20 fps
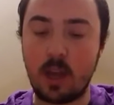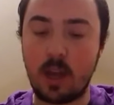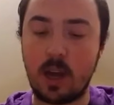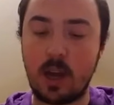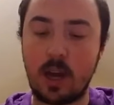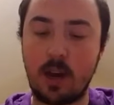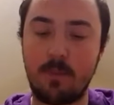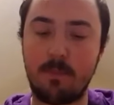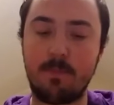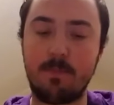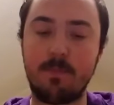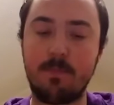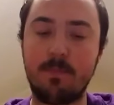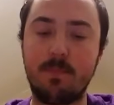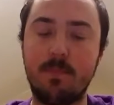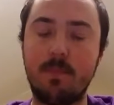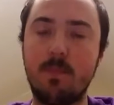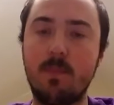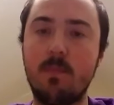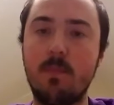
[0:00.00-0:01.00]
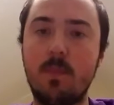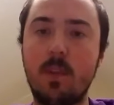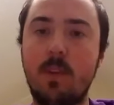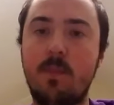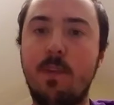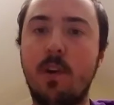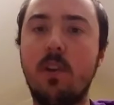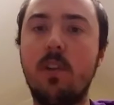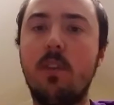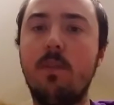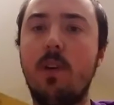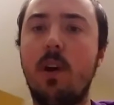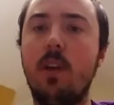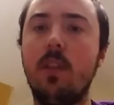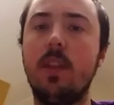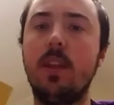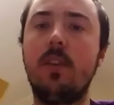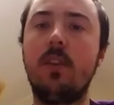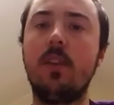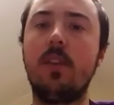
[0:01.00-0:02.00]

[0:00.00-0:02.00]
Um, First of all, this